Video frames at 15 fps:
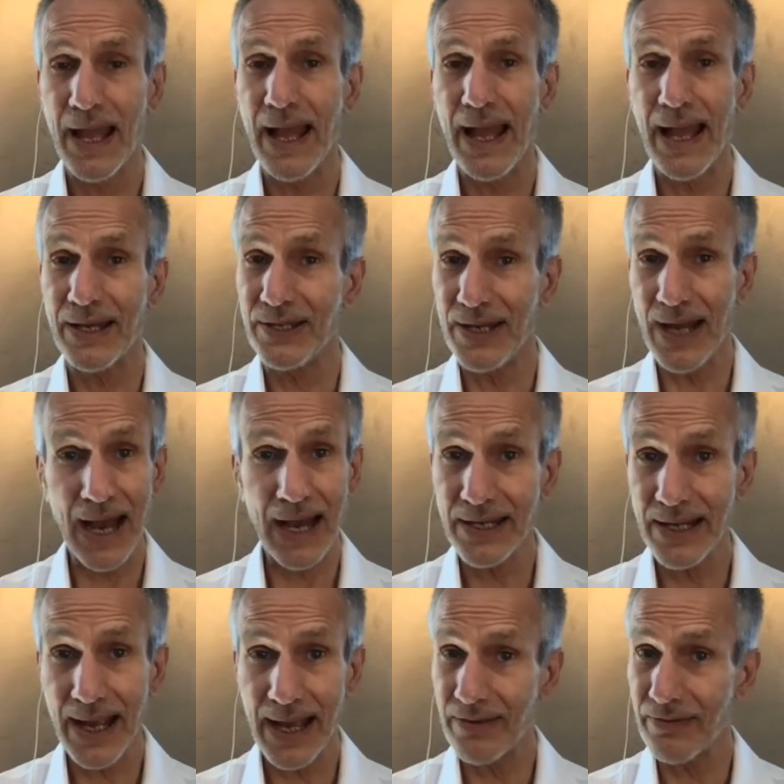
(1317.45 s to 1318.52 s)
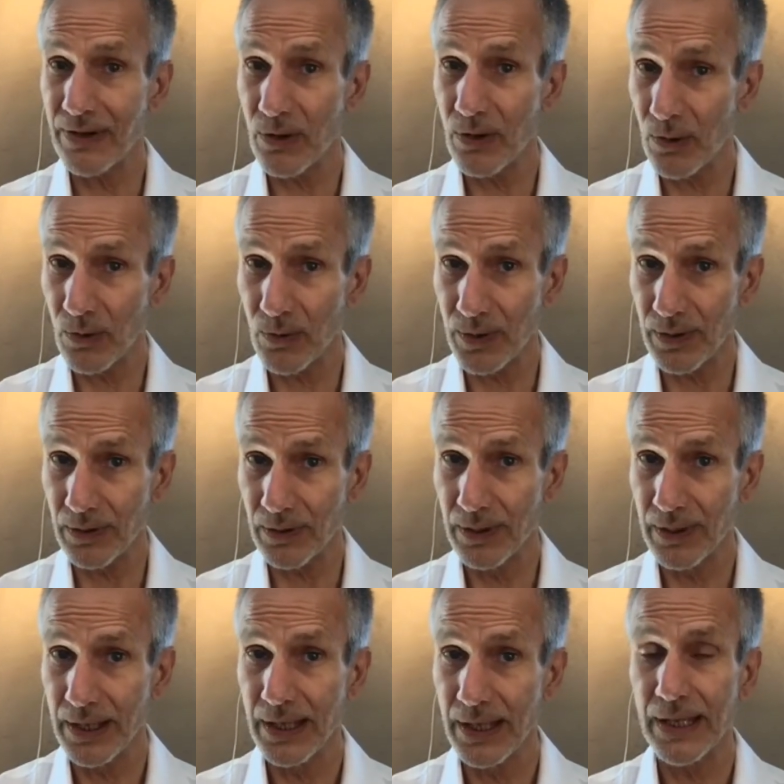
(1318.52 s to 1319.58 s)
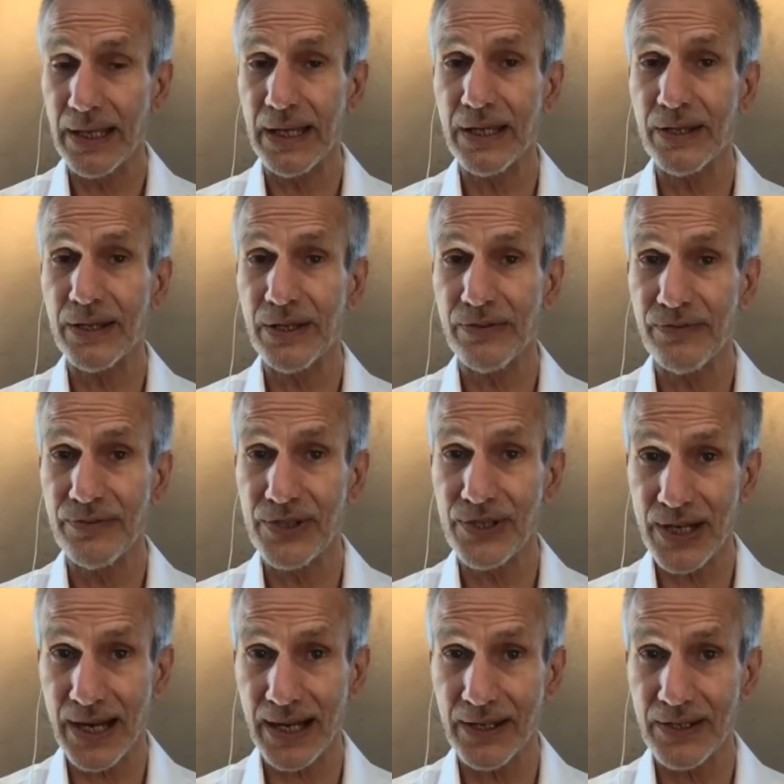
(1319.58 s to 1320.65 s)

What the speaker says: and not have a hole in the 2nd